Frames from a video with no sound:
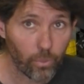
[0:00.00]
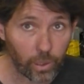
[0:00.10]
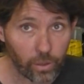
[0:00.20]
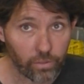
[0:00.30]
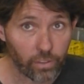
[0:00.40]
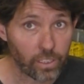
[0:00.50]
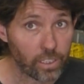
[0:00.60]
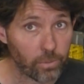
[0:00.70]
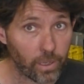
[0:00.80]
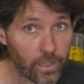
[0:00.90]
we couldn't finish
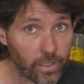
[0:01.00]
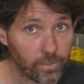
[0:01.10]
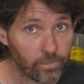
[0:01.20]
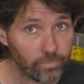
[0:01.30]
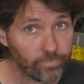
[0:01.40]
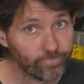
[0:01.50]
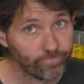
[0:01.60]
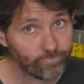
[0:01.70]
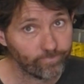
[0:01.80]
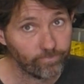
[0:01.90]
this one either.
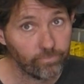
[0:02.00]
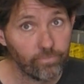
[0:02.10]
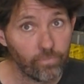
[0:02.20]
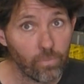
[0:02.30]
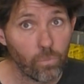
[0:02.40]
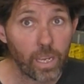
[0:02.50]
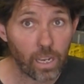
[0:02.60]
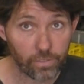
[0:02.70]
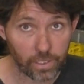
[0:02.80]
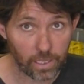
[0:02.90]
Week
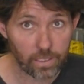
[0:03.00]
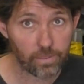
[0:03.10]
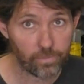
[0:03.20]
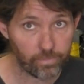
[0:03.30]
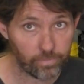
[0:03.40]
after next.